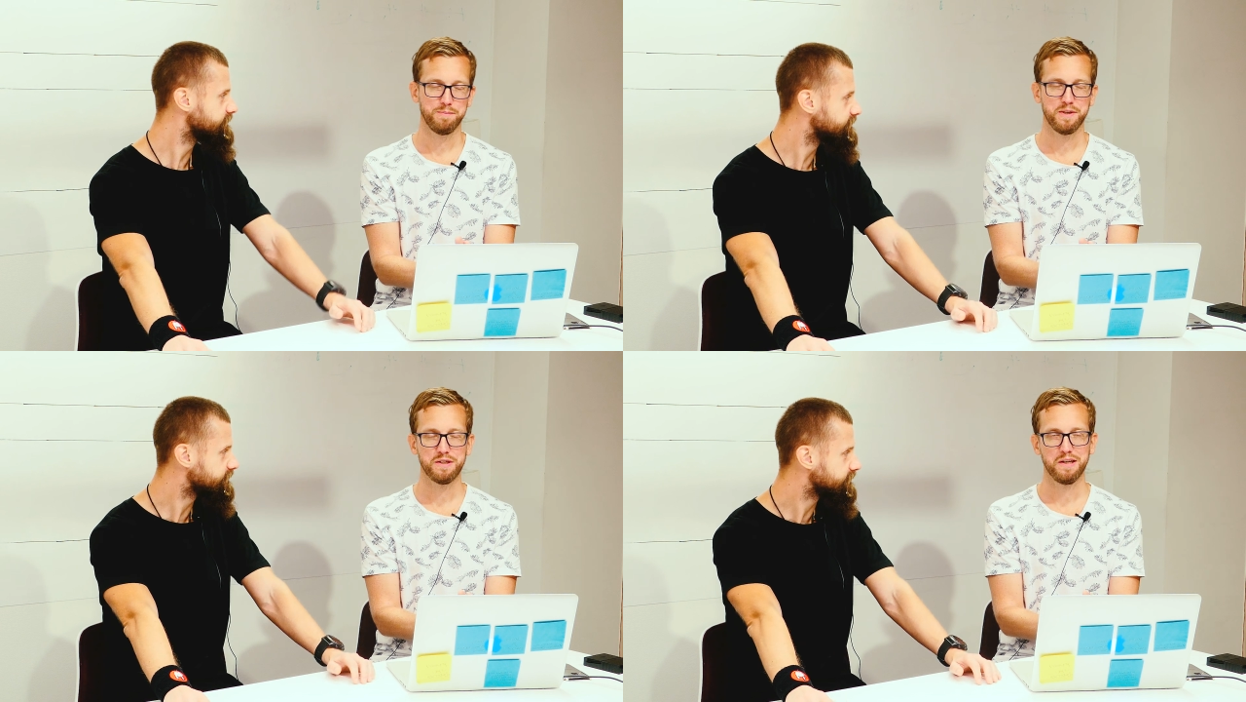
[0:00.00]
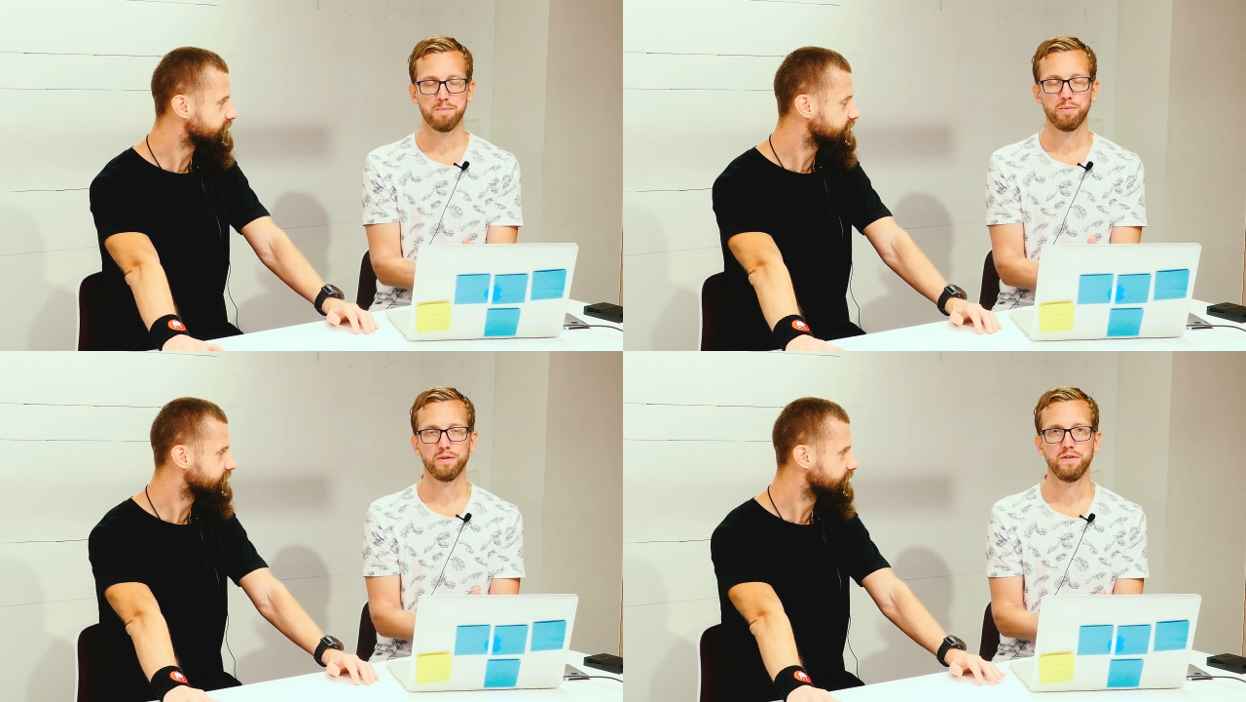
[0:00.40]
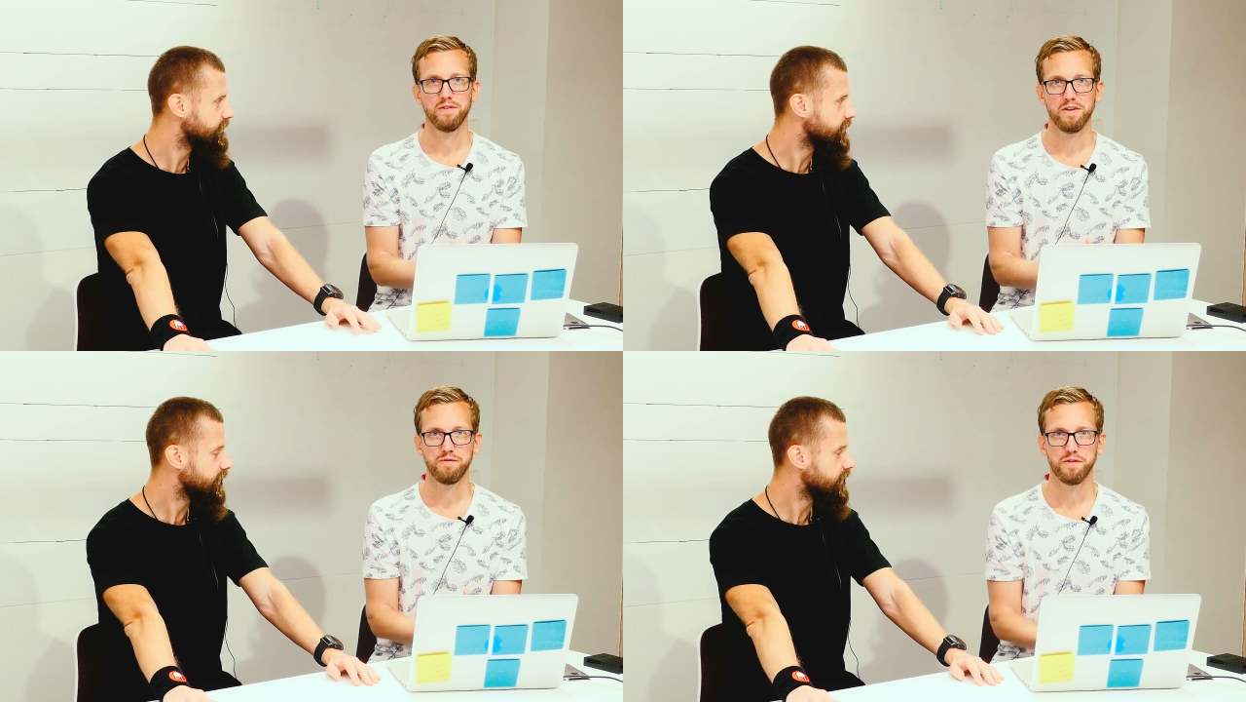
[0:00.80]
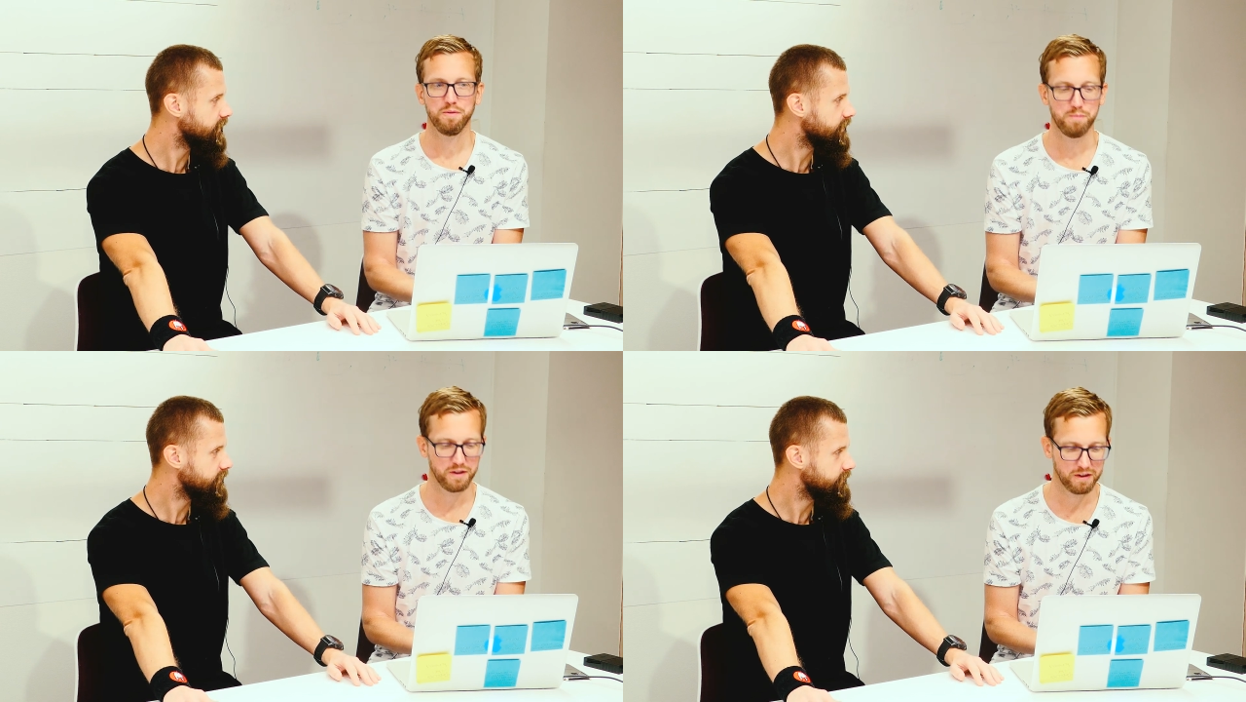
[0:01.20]
Speaker 1: especially important
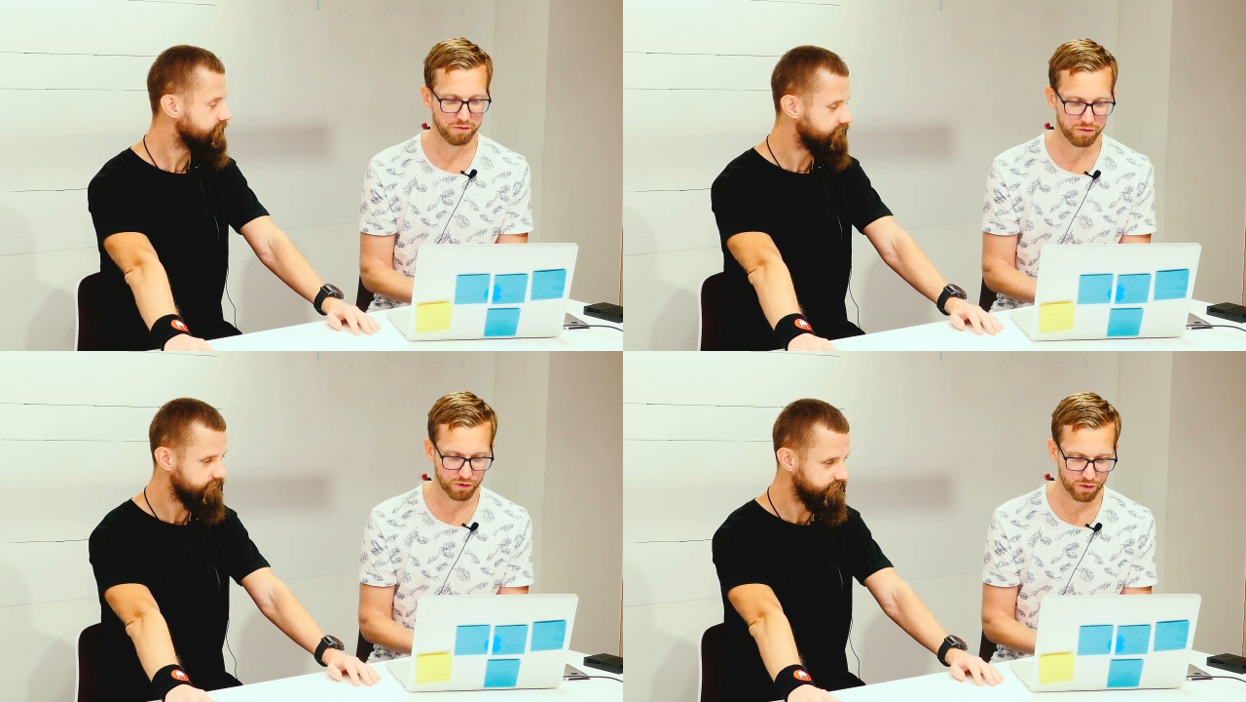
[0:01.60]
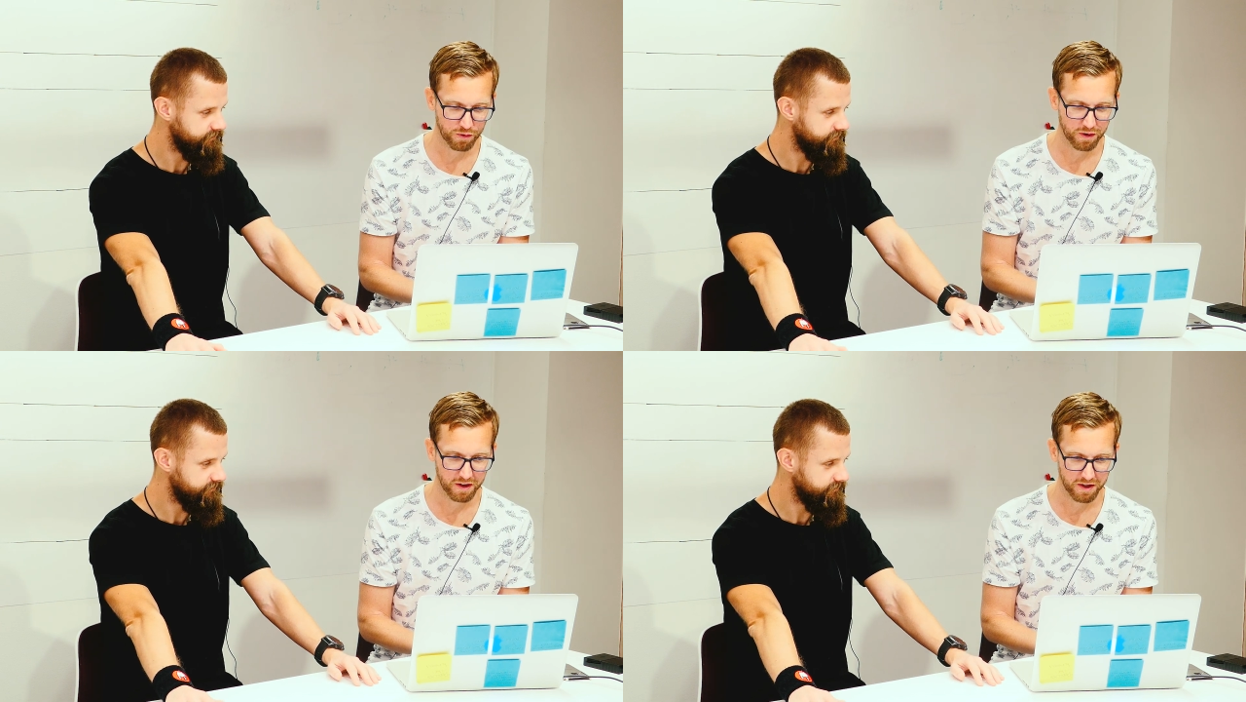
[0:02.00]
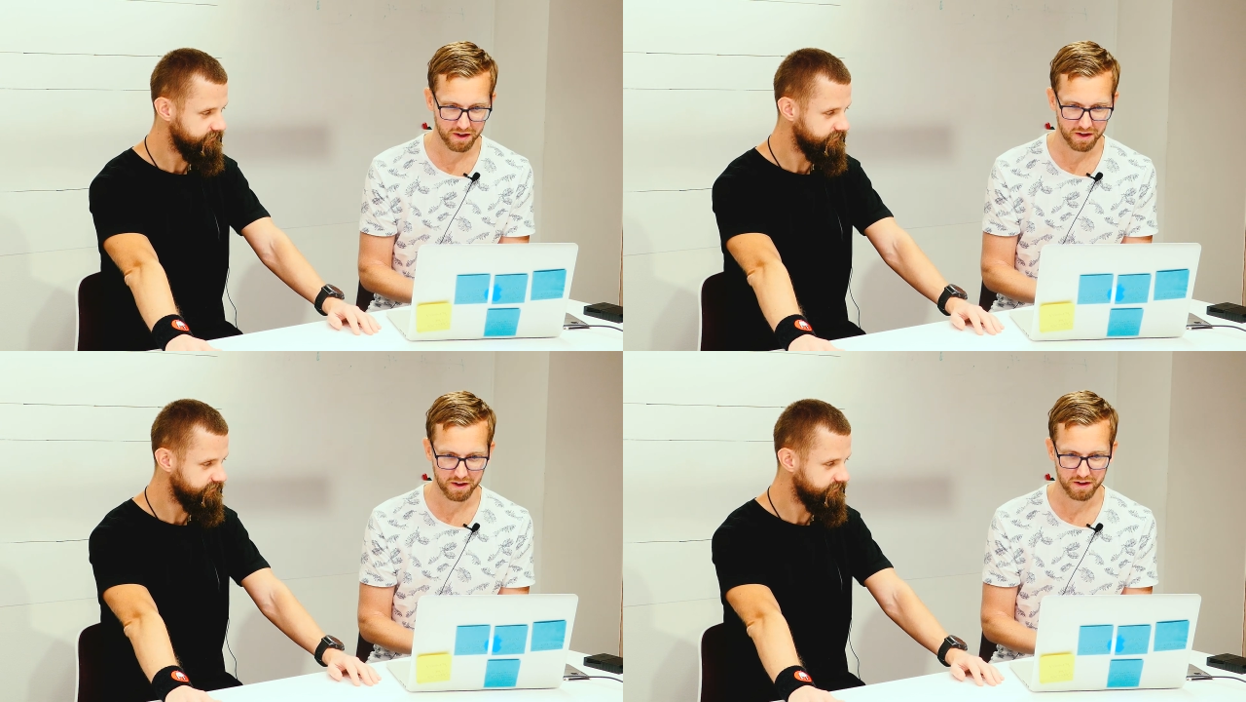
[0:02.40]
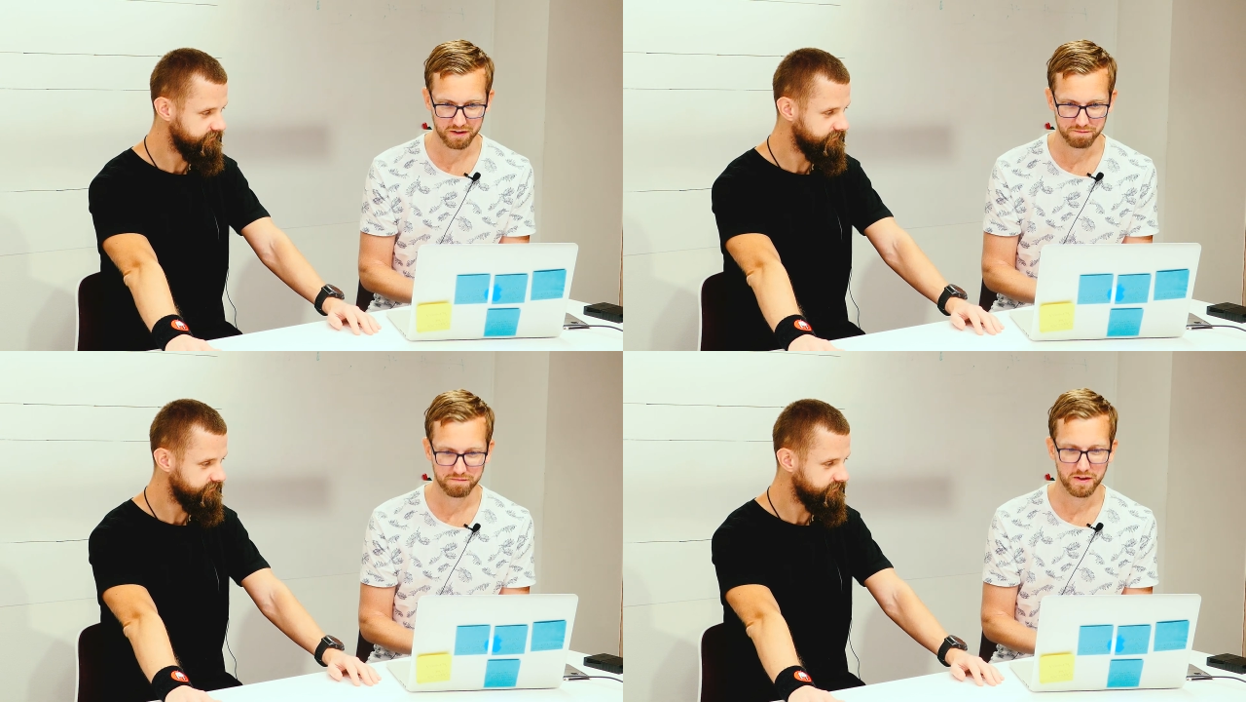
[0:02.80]
if you build for
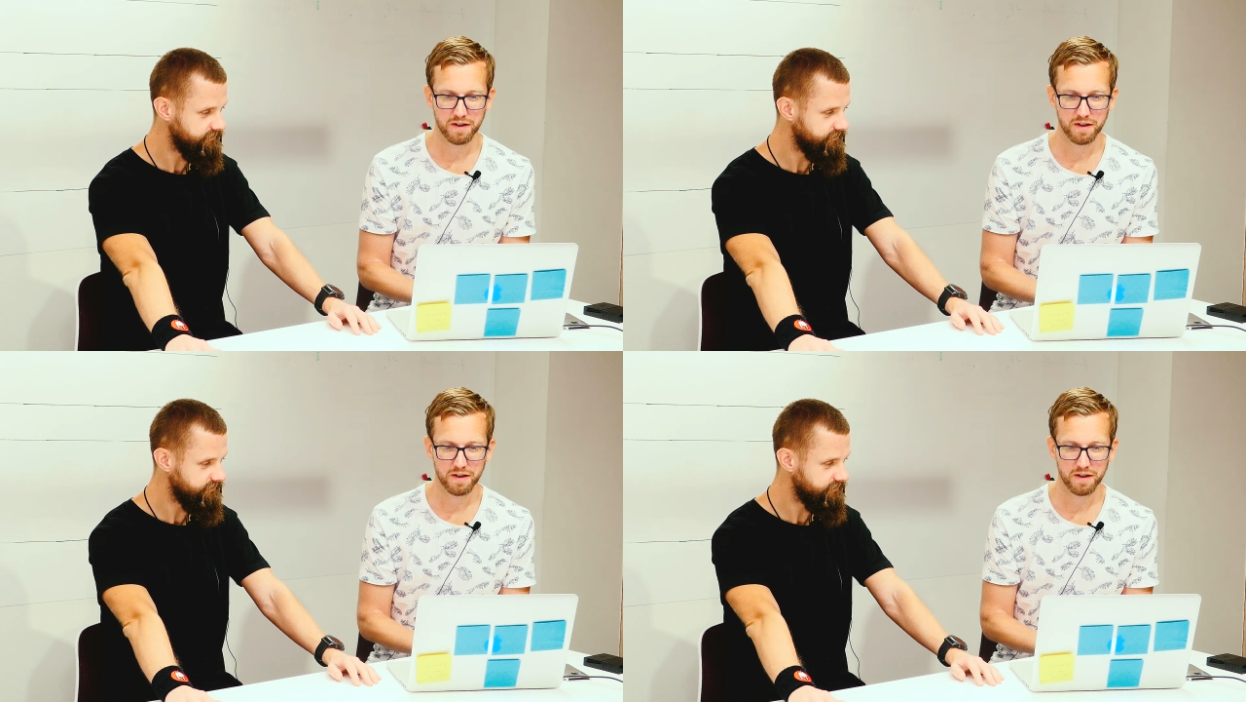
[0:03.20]
uh,